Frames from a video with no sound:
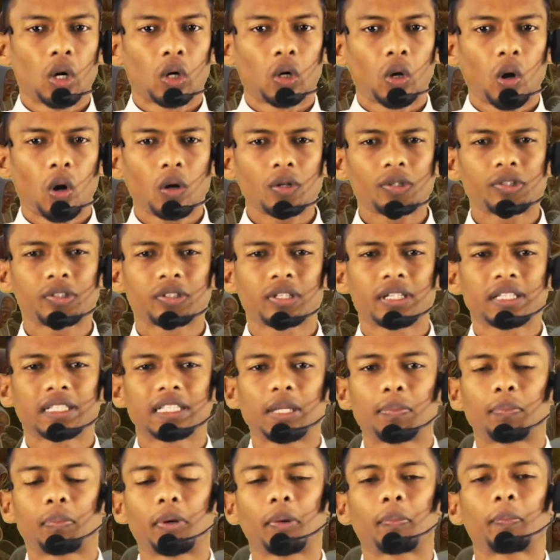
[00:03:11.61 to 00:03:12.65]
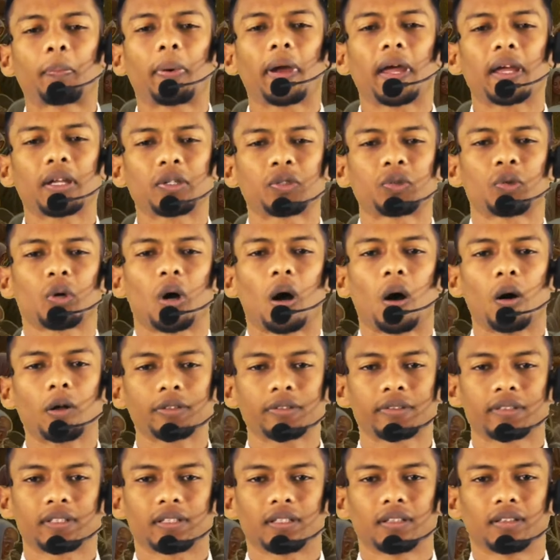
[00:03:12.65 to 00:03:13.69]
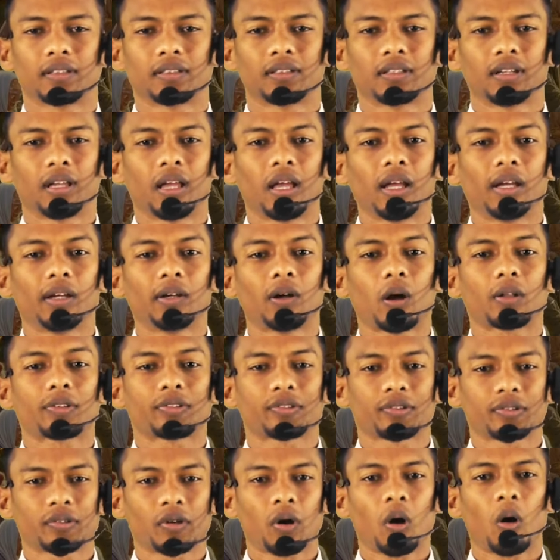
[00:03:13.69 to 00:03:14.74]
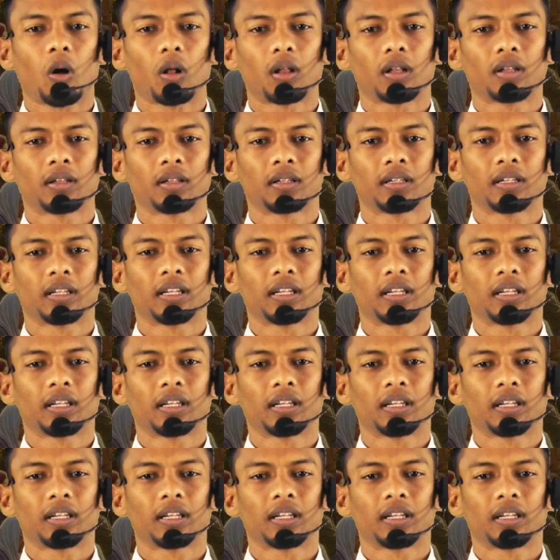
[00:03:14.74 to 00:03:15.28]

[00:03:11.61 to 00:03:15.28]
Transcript: constantly prepared to answer God's call,